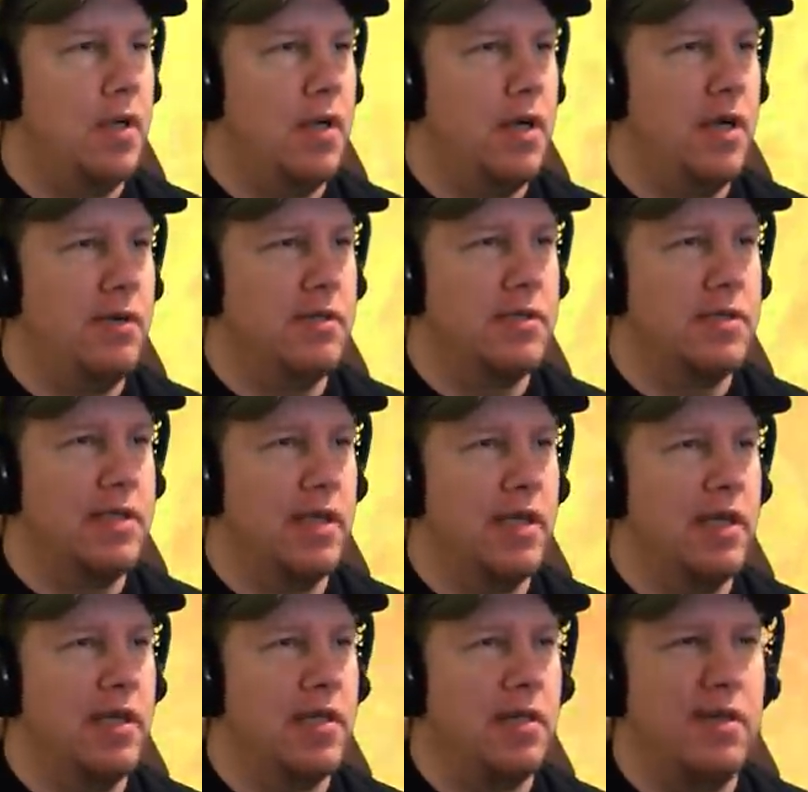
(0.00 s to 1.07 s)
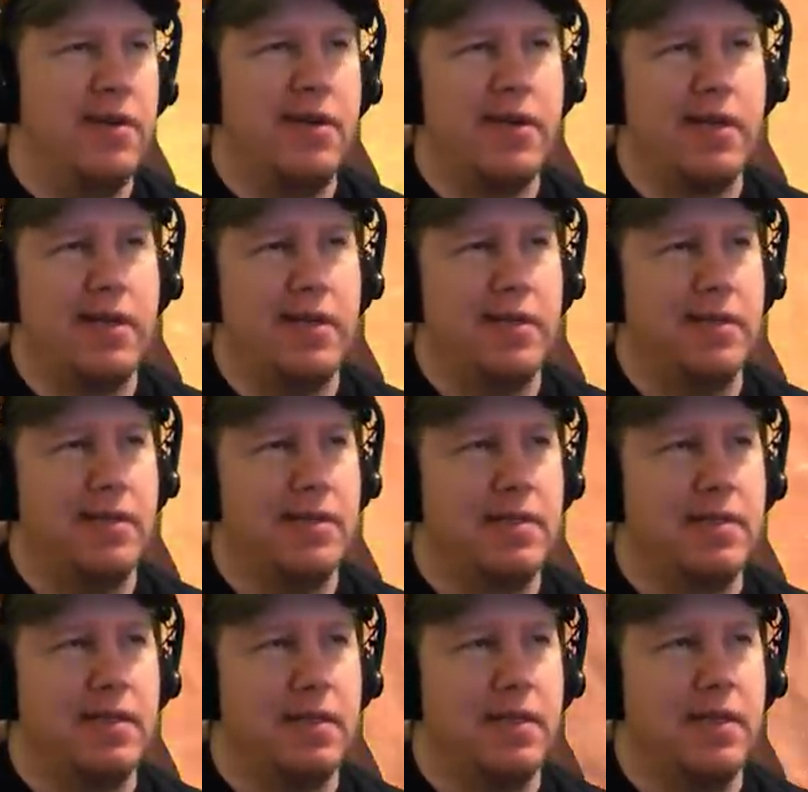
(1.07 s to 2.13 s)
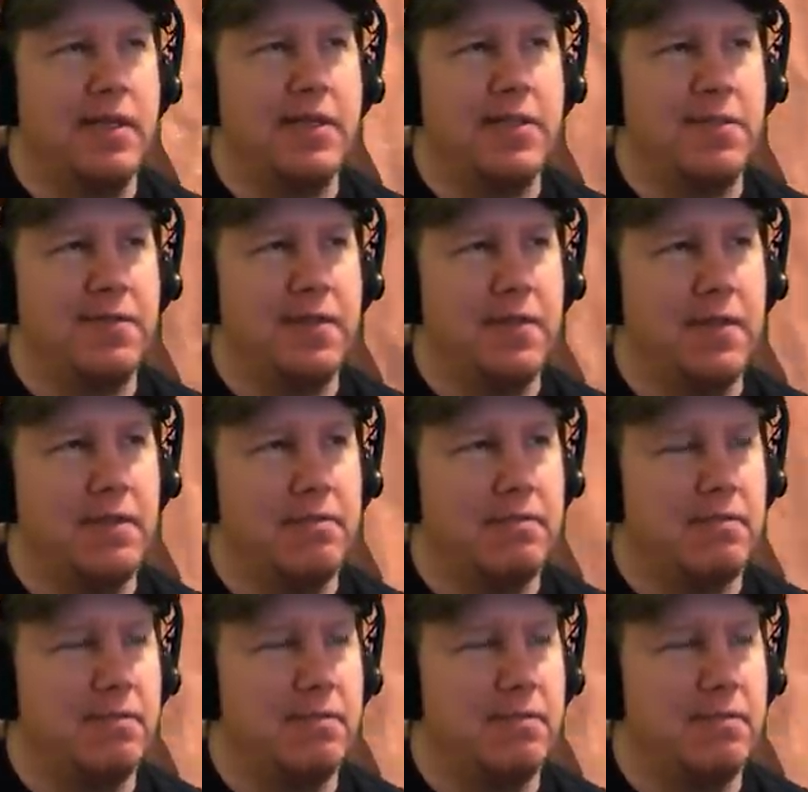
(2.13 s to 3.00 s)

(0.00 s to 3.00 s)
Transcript: I would say cleric is least fun.